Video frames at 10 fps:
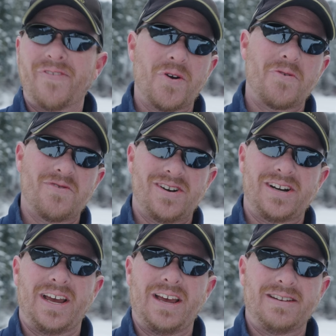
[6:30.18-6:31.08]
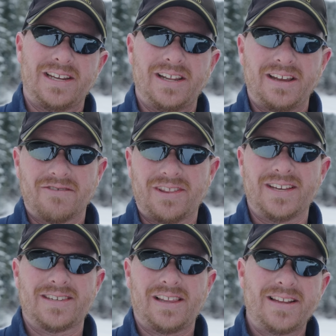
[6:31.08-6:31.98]
forward, dealing with
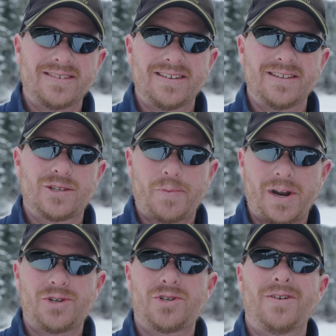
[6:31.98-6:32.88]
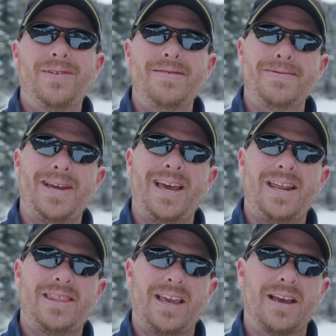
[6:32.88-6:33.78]
these lenses, but it shouldn't really be
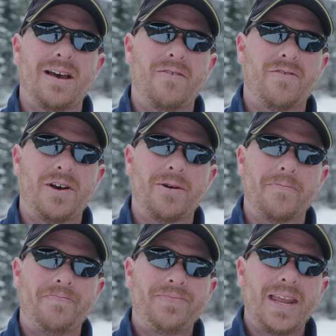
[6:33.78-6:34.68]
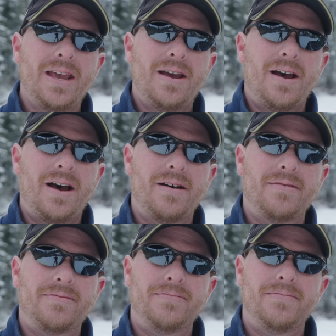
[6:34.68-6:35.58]
anything of
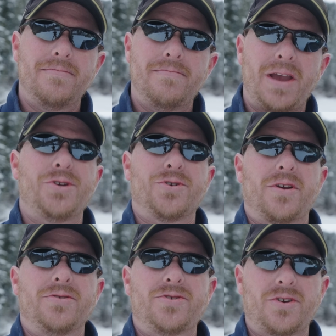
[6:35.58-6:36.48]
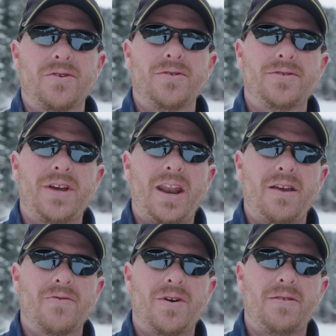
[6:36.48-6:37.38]
major concern to
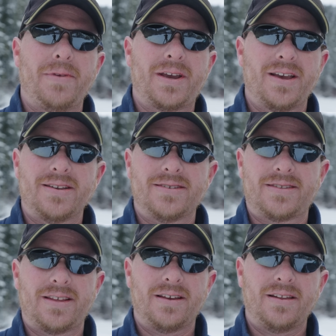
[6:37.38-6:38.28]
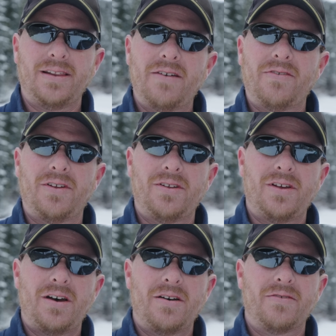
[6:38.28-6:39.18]
anyone, because the
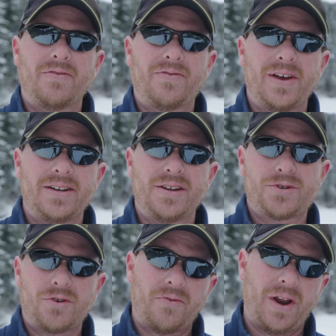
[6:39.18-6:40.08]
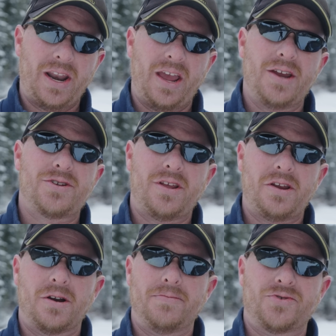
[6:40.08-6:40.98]
level of additional radiation that
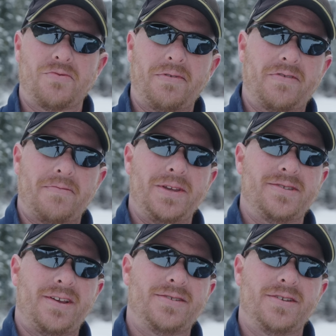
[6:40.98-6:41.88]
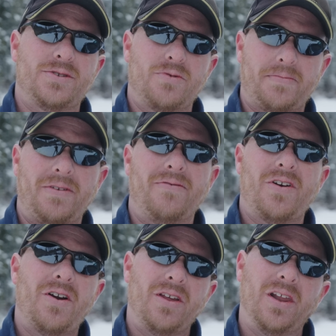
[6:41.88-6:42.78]
you're absorbing from these lenses would be
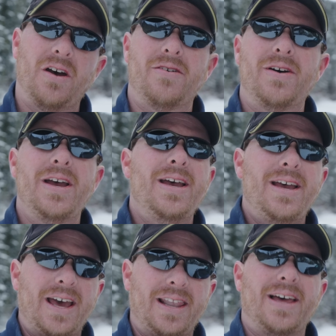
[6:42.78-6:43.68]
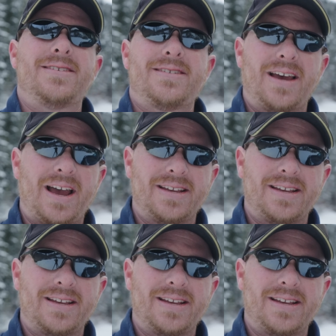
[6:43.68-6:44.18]
very low unless